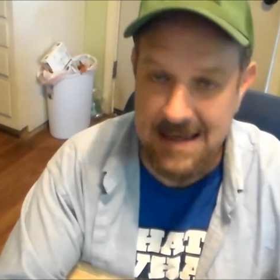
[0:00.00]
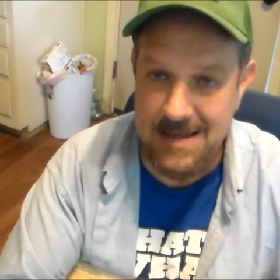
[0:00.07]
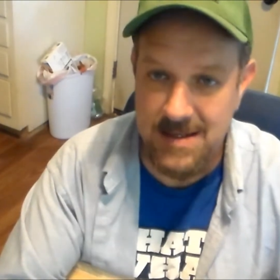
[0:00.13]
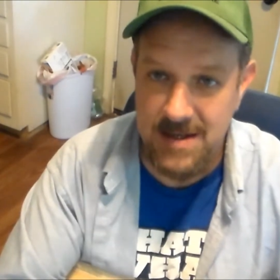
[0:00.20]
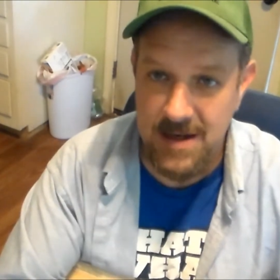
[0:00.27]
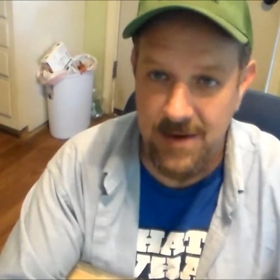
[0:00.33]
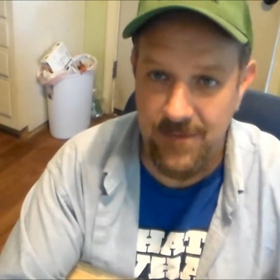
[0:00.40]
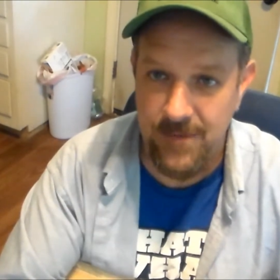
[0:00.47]

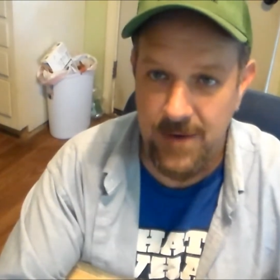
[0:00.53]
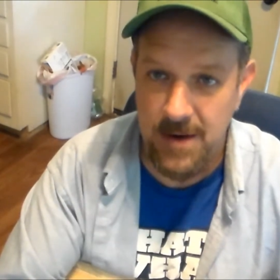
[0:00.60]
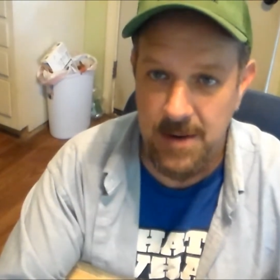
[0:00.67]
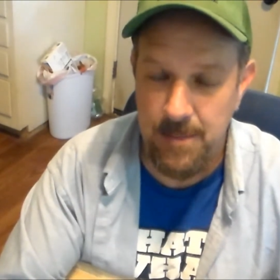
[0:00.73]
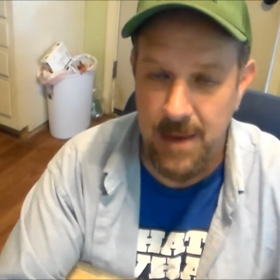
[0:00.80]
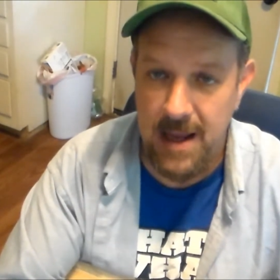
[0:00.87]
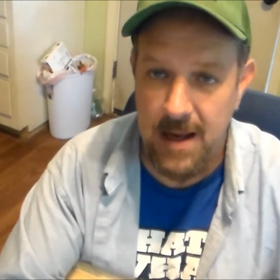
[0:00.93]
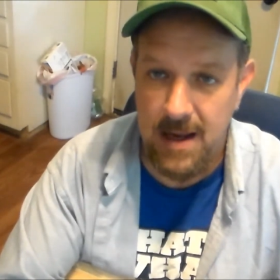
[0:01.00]
easy and fun
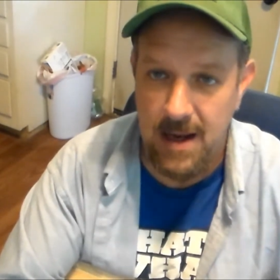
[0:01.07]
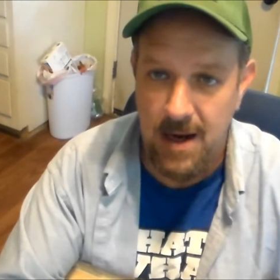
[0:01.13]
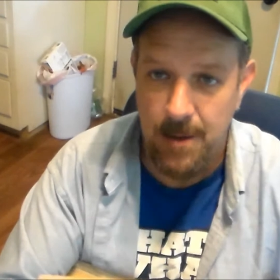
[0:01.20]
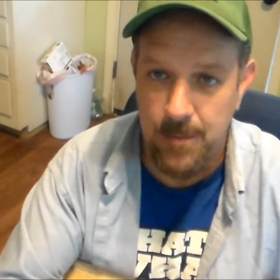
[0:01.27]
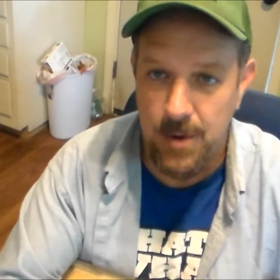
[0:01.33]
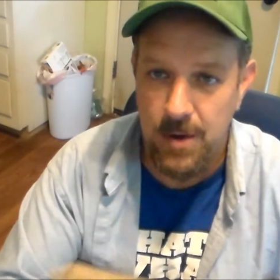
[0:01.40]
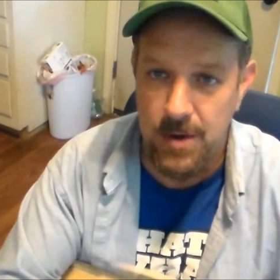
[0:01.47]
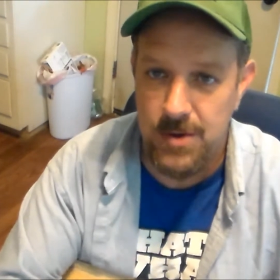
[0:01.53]
to make, and
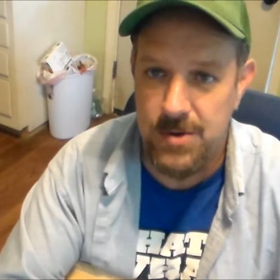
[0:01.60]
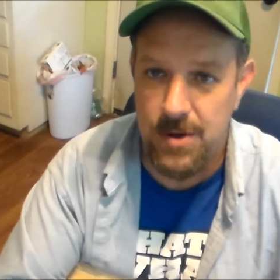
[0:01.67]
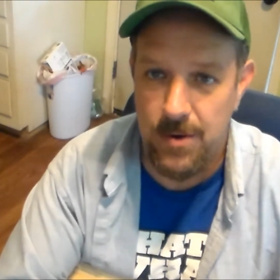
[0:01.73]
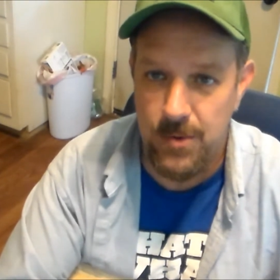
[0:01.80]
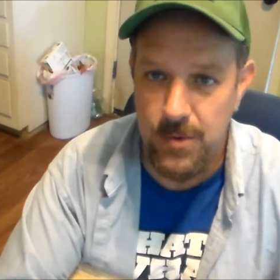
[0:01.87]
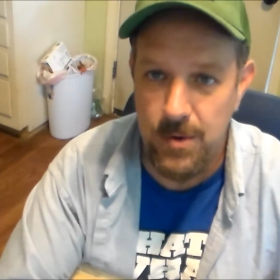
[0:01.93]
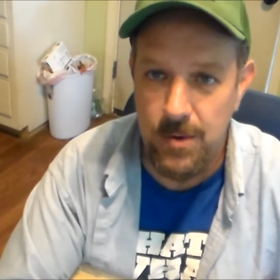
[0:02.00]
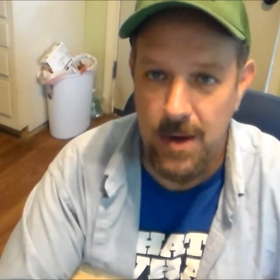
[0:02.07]
I'm going to show
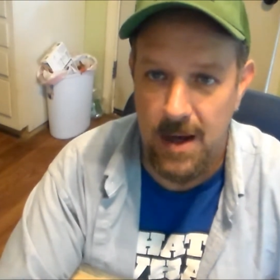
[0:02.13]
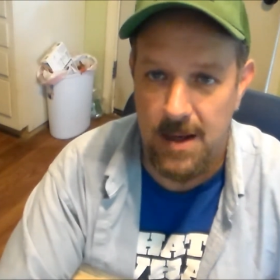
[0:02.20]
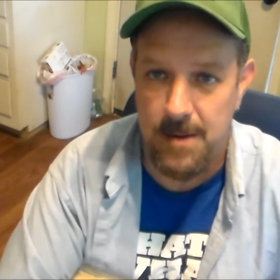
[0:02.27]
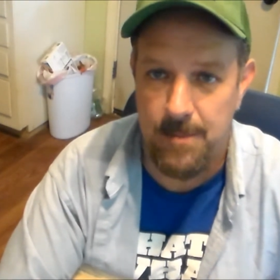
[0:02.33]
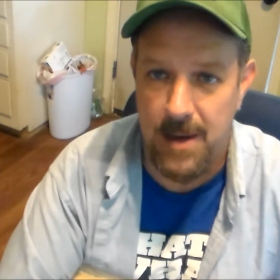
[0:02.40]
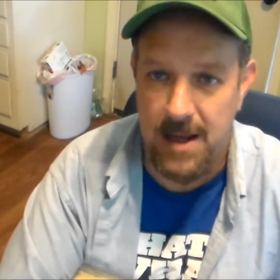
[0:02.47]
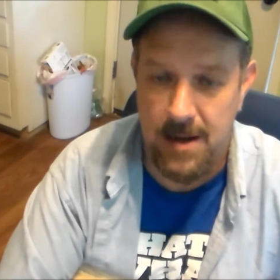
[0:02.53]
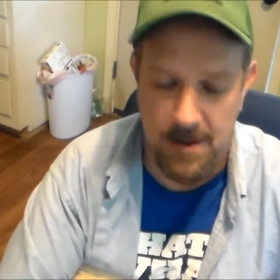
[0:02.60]
you how to
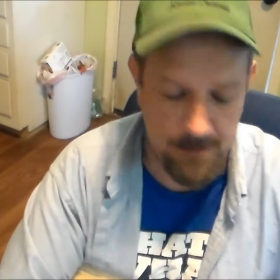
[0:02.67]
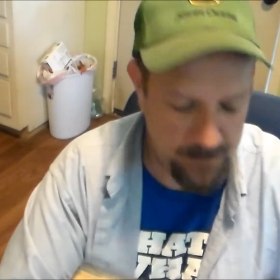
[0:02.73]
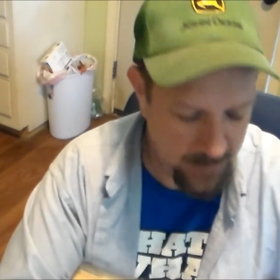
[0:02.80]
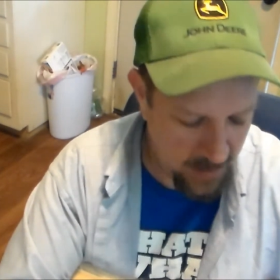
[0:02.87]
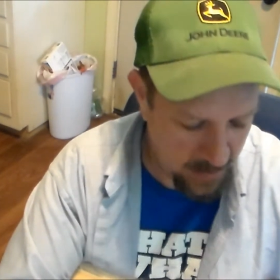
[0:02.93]
make them.